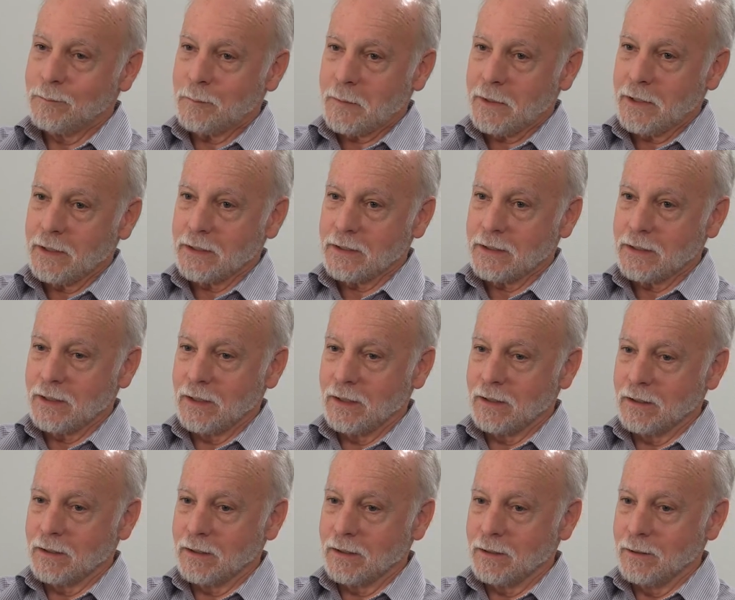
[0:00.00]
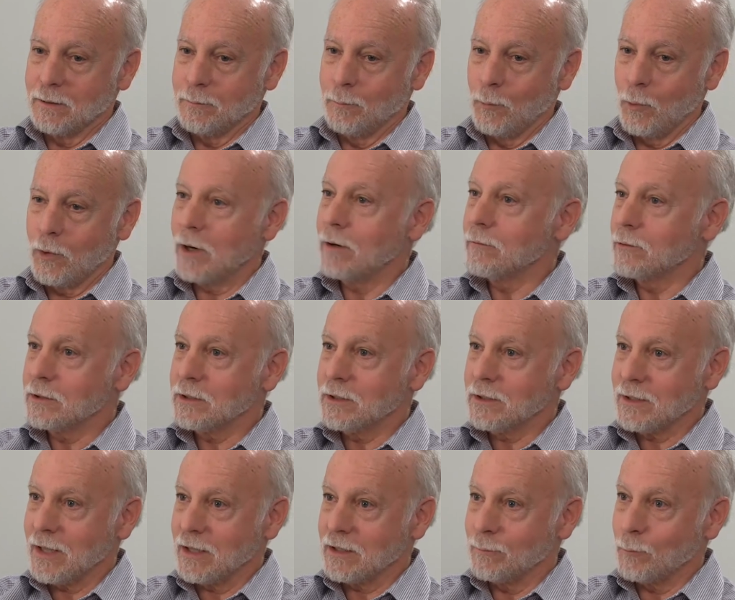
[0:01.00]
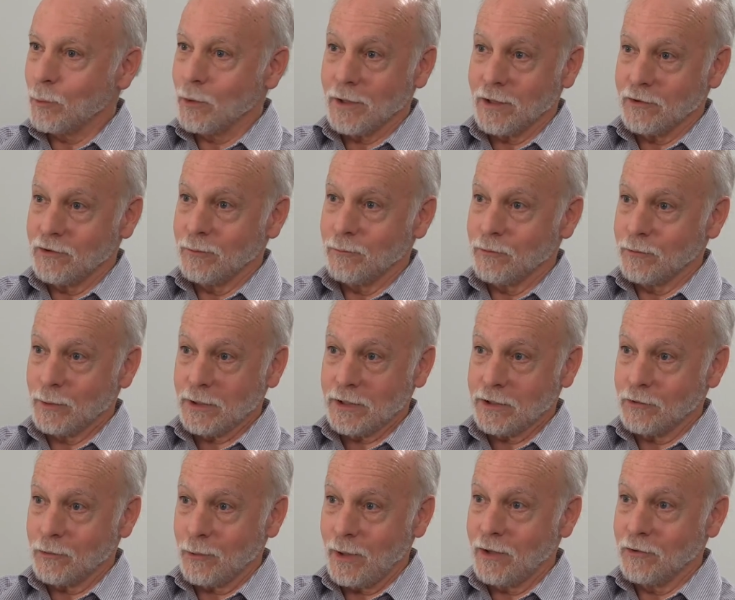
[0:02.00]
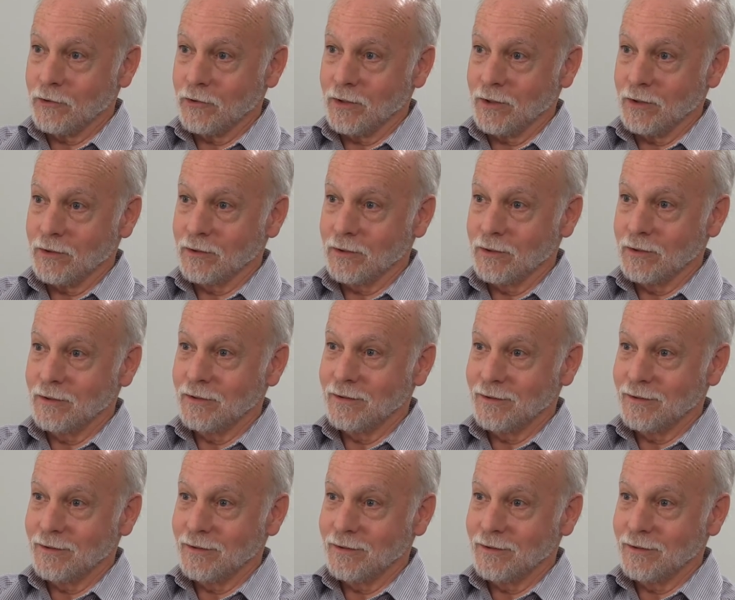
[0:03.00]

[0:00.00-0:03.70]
But the more I've looked at that, the more that seems really transient.